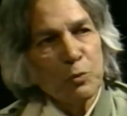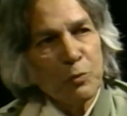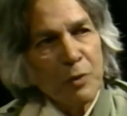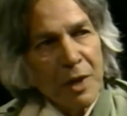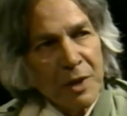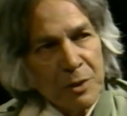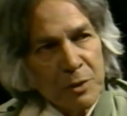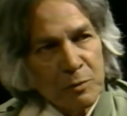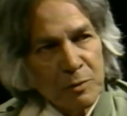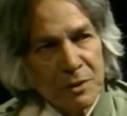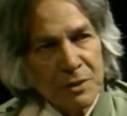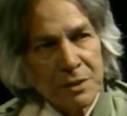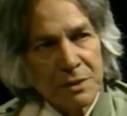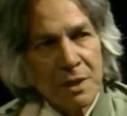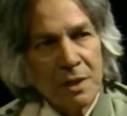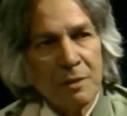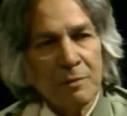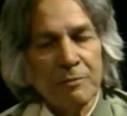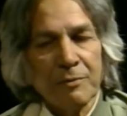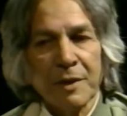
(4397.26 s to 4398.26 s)
find
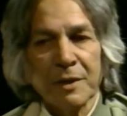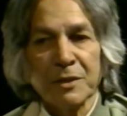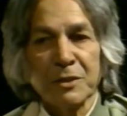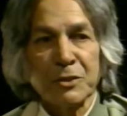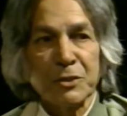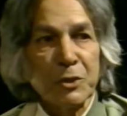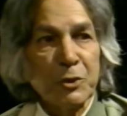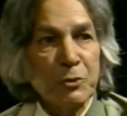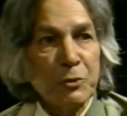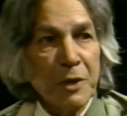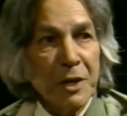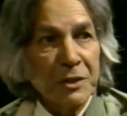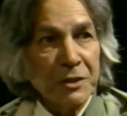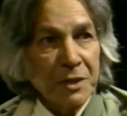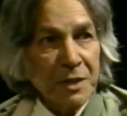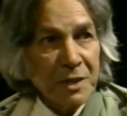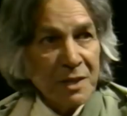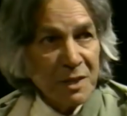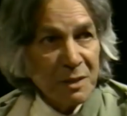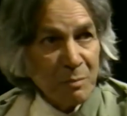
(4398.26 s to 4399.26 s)
yourself, and the
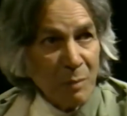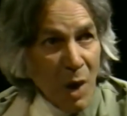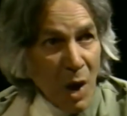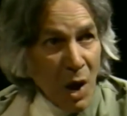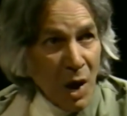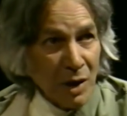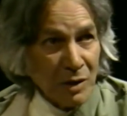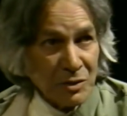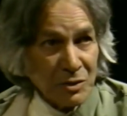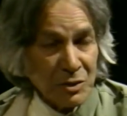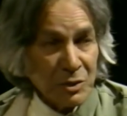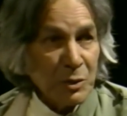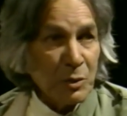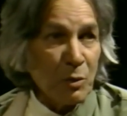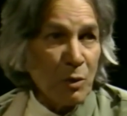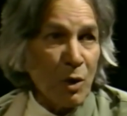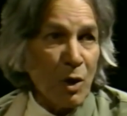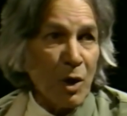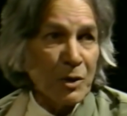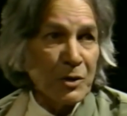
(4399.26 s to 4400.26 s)
situation demands the
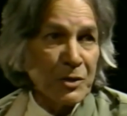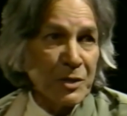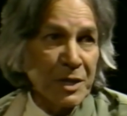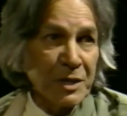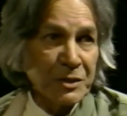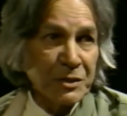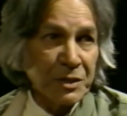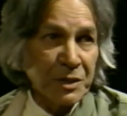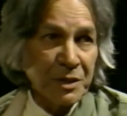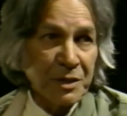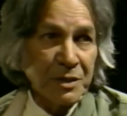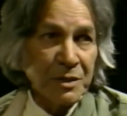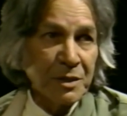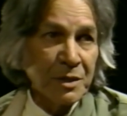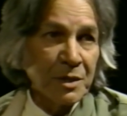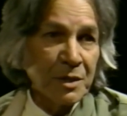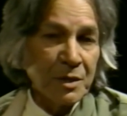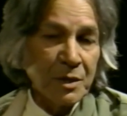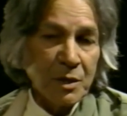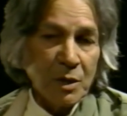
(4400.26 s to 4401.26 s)
coordination
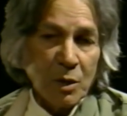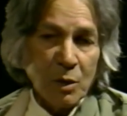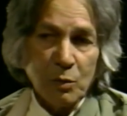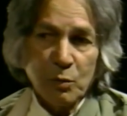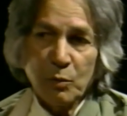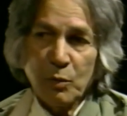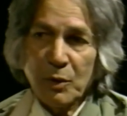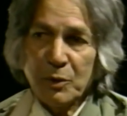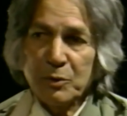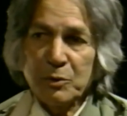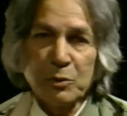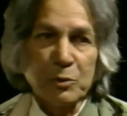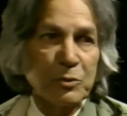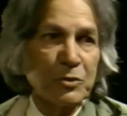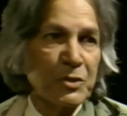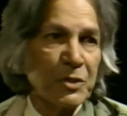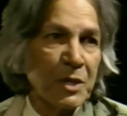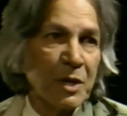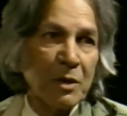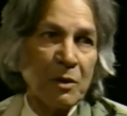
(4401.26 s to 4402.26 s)
of 1, 2,
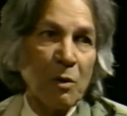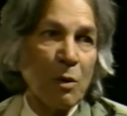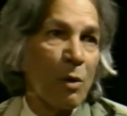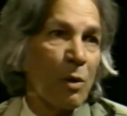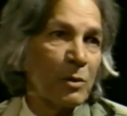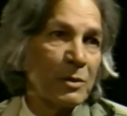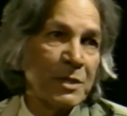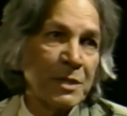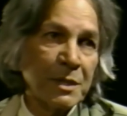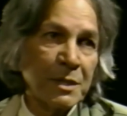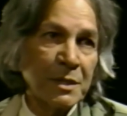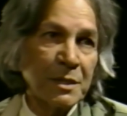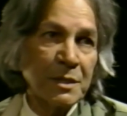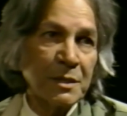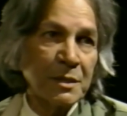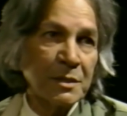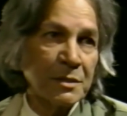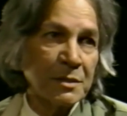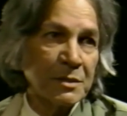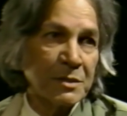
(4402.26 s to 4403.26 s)
3 or all
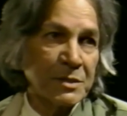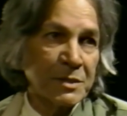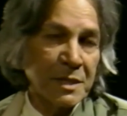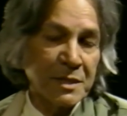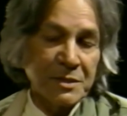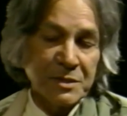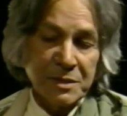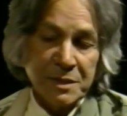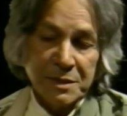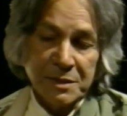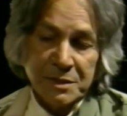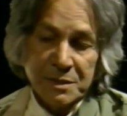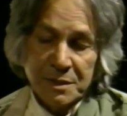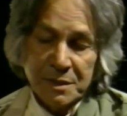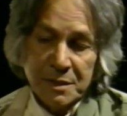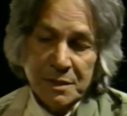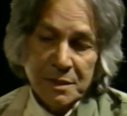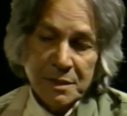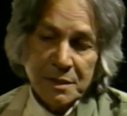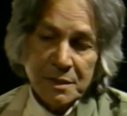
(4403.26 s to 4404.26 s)
the senses.
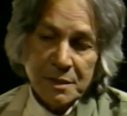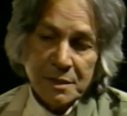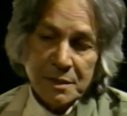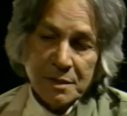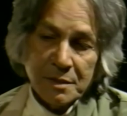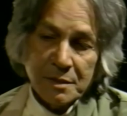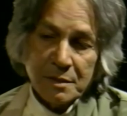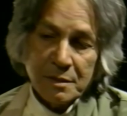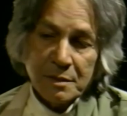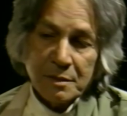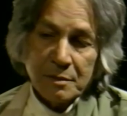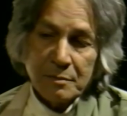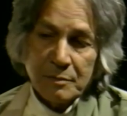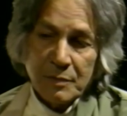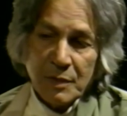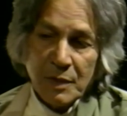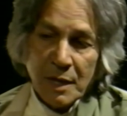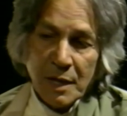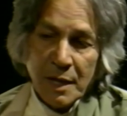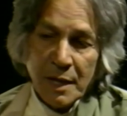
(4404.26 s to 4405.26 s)

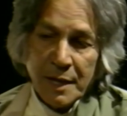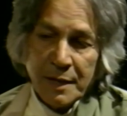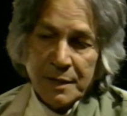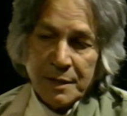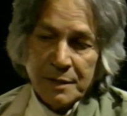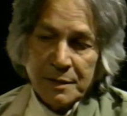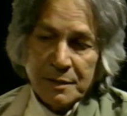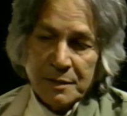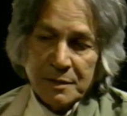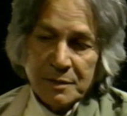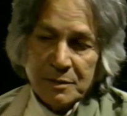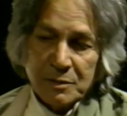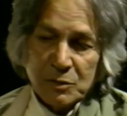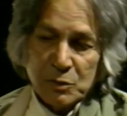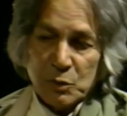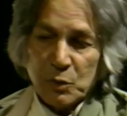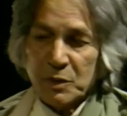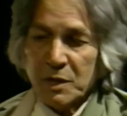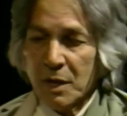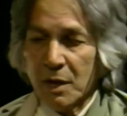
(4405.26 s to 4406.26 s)
And
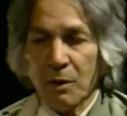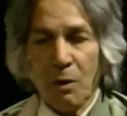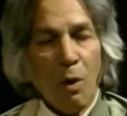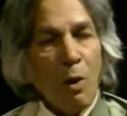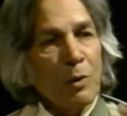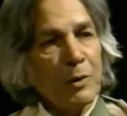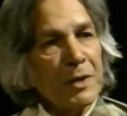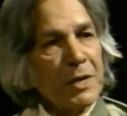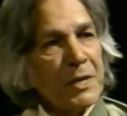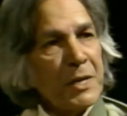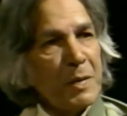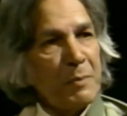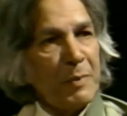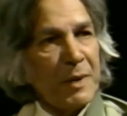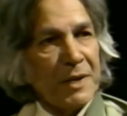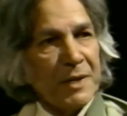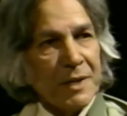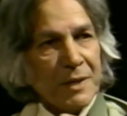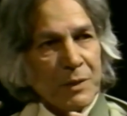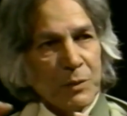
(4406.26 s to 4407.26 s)
so they are all
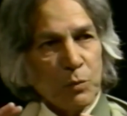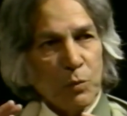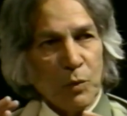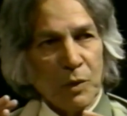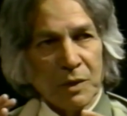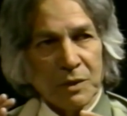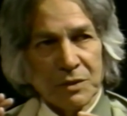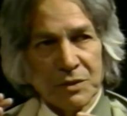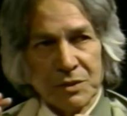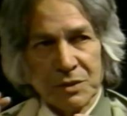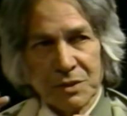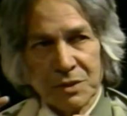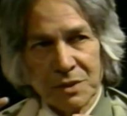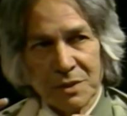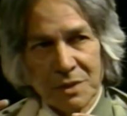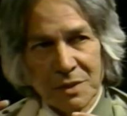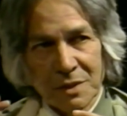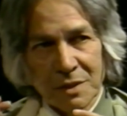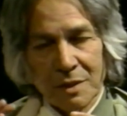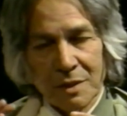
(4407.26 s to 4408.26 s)
independent ones.
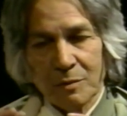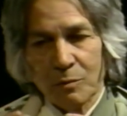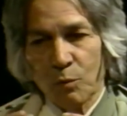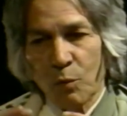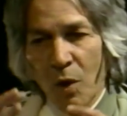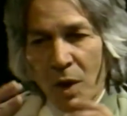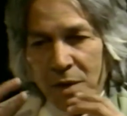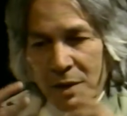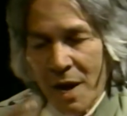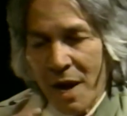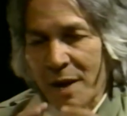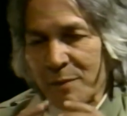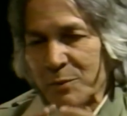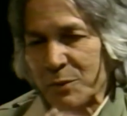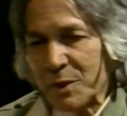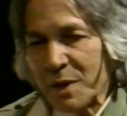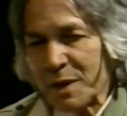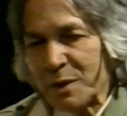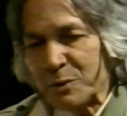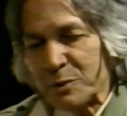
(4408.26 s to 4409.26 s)
What I am
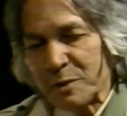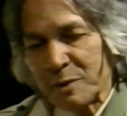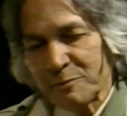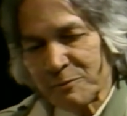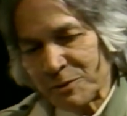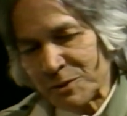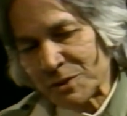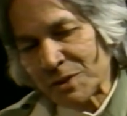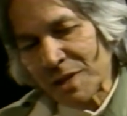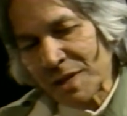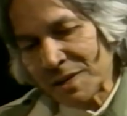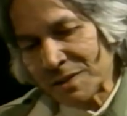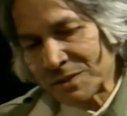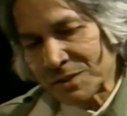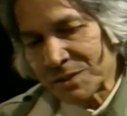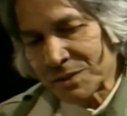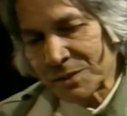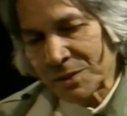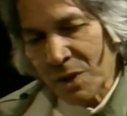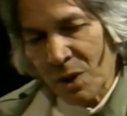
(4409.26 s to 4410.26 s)
trying to
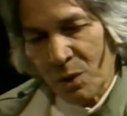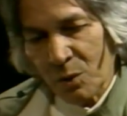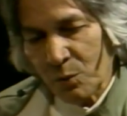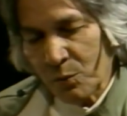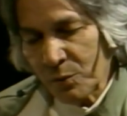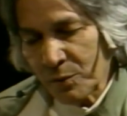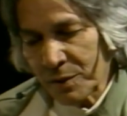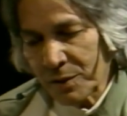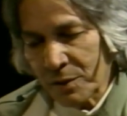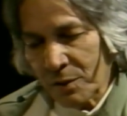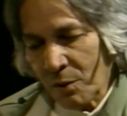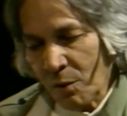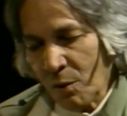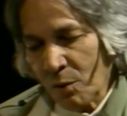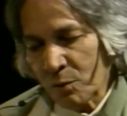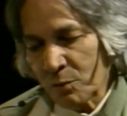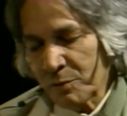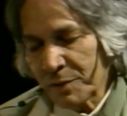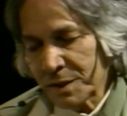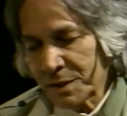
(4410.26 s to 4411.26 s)
emphasize now and
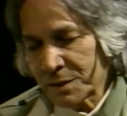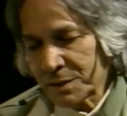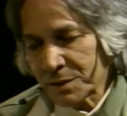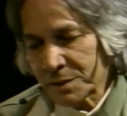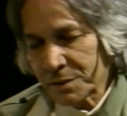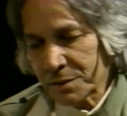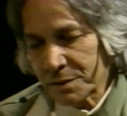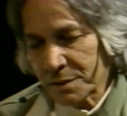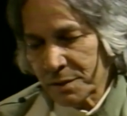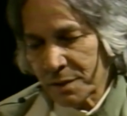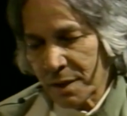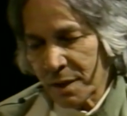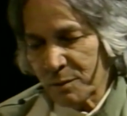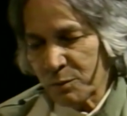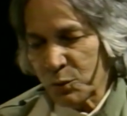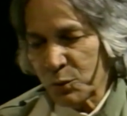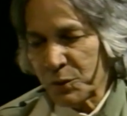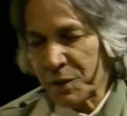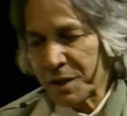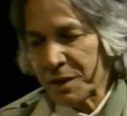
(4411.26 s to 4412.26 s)
always and
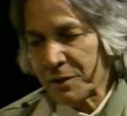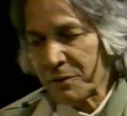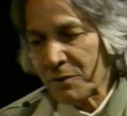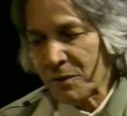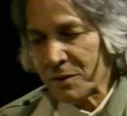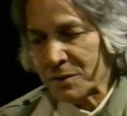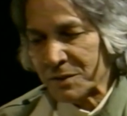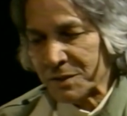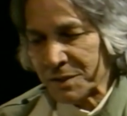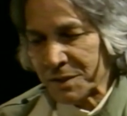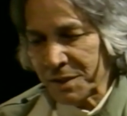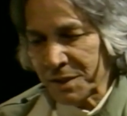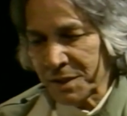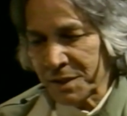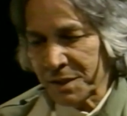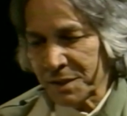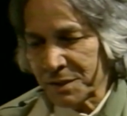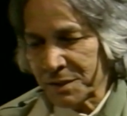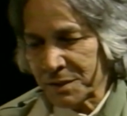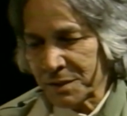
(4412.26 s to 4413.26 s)
put across
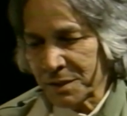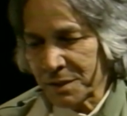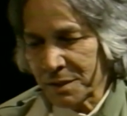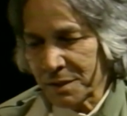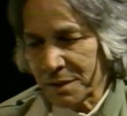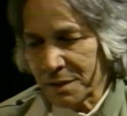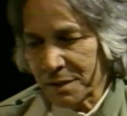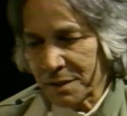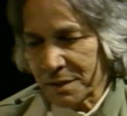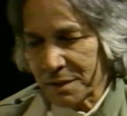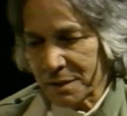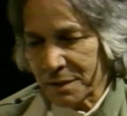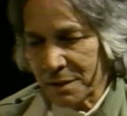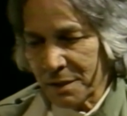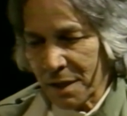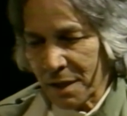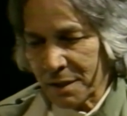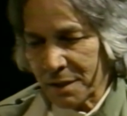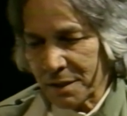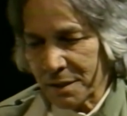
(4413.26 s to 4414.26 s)
is
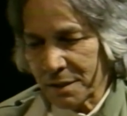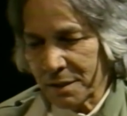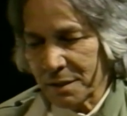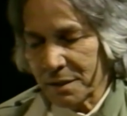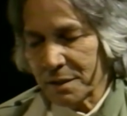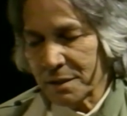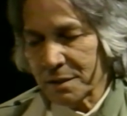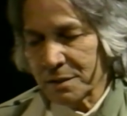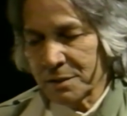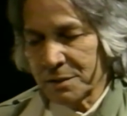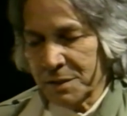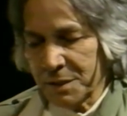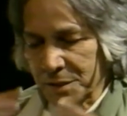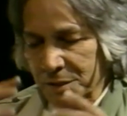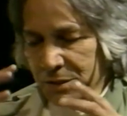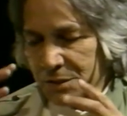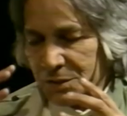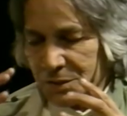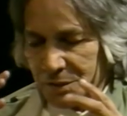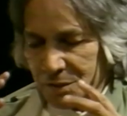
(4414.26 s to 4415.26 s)
that
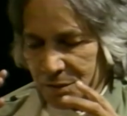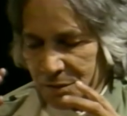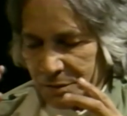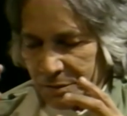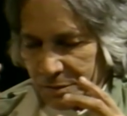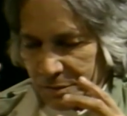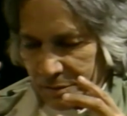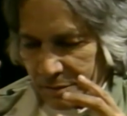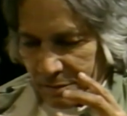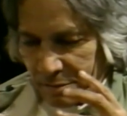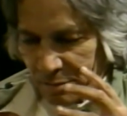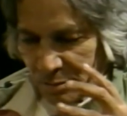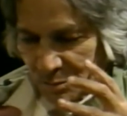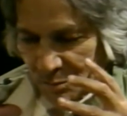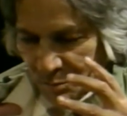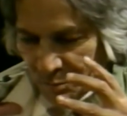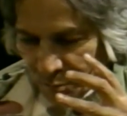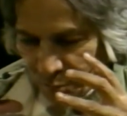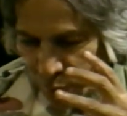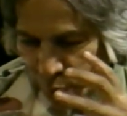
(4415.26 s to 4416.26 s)
this
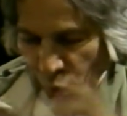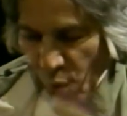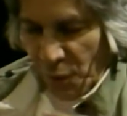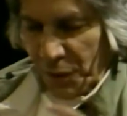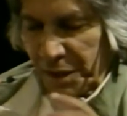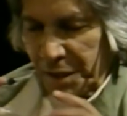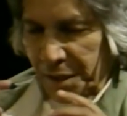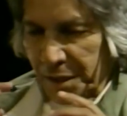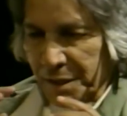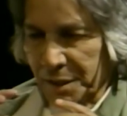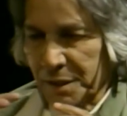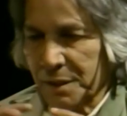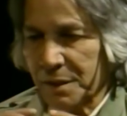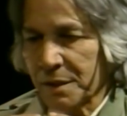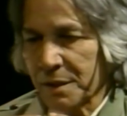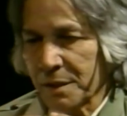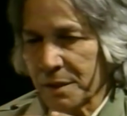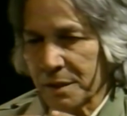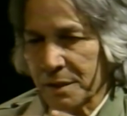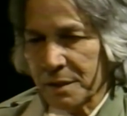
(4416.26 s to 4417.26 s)
body
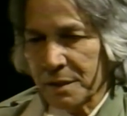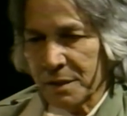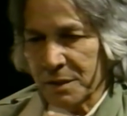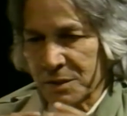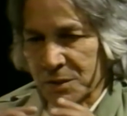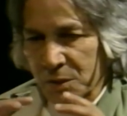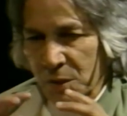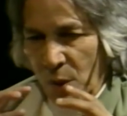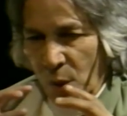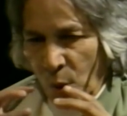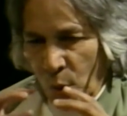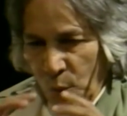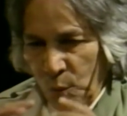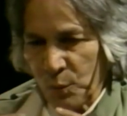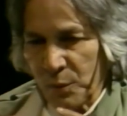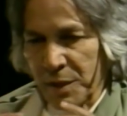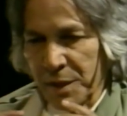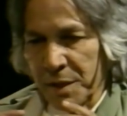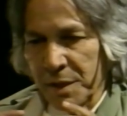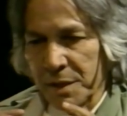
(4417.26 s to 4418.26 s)
is
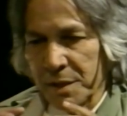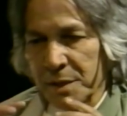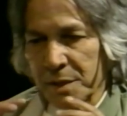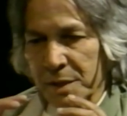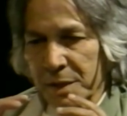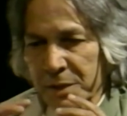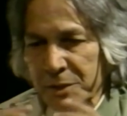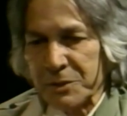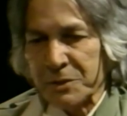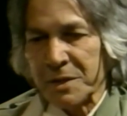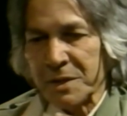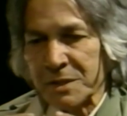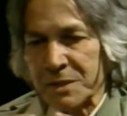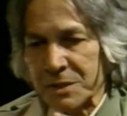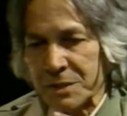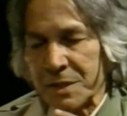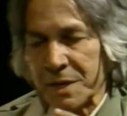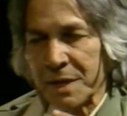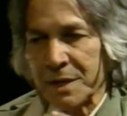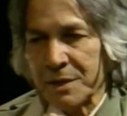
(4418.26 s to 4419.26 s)
only
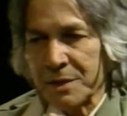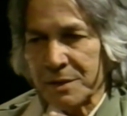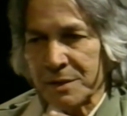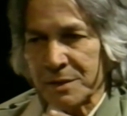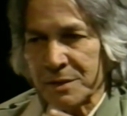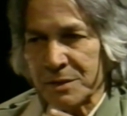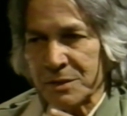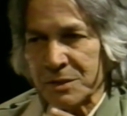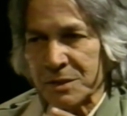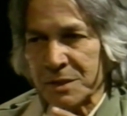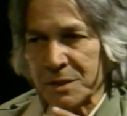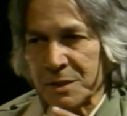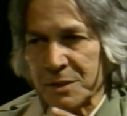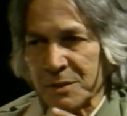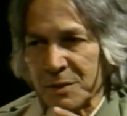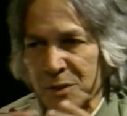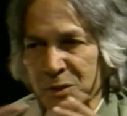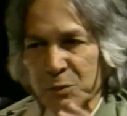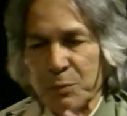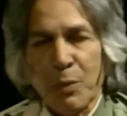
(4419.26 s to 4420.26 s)
interested in
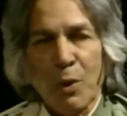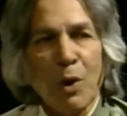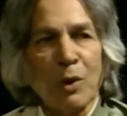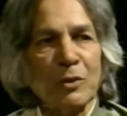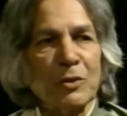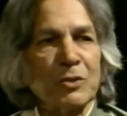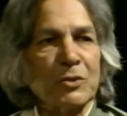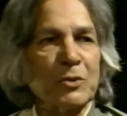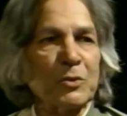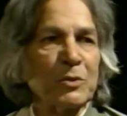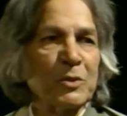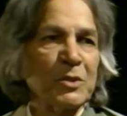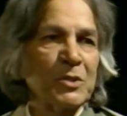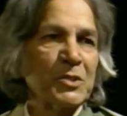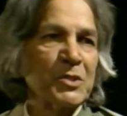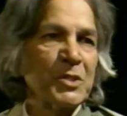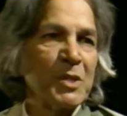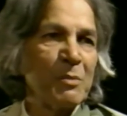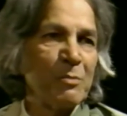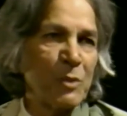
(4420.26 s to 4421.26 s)
response to the
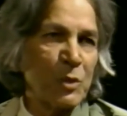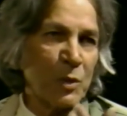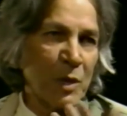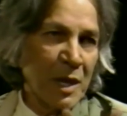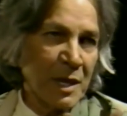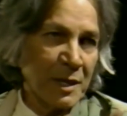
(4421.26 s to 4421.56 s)
stimuli.